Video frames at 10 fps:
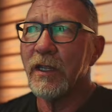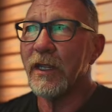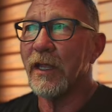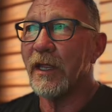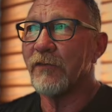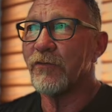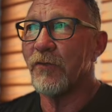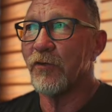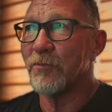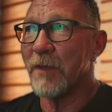And
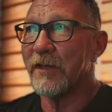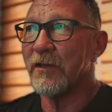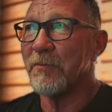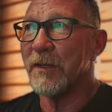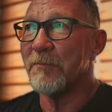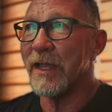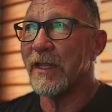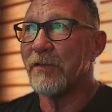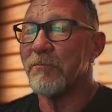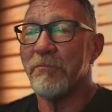so there's money to be
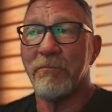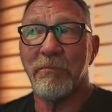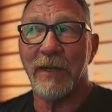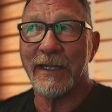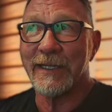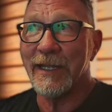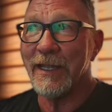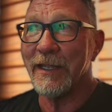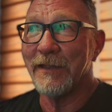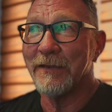made. But
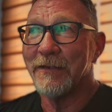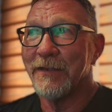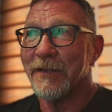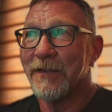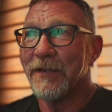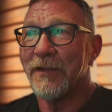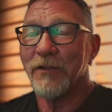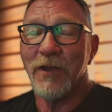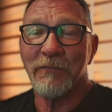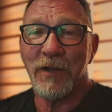again,
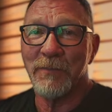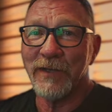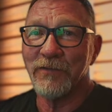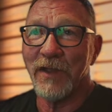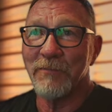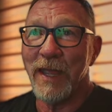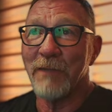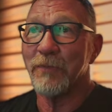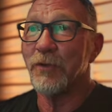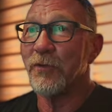you have companies like
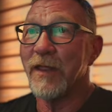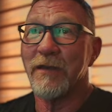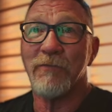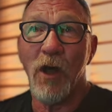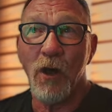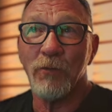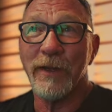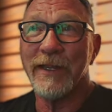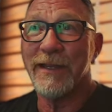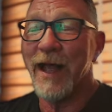Bambu that have
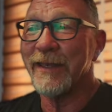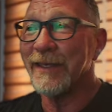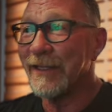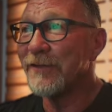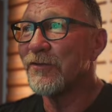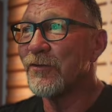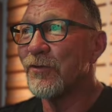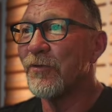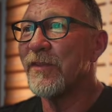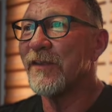already gotten
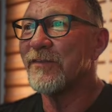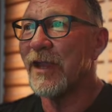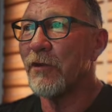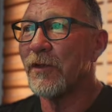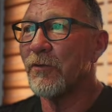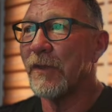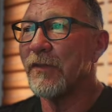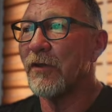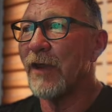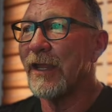into this area
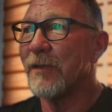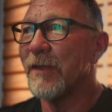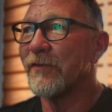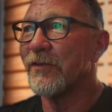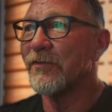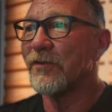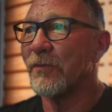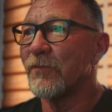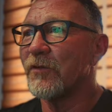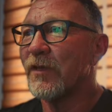with their AMS
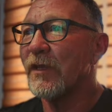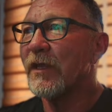systems.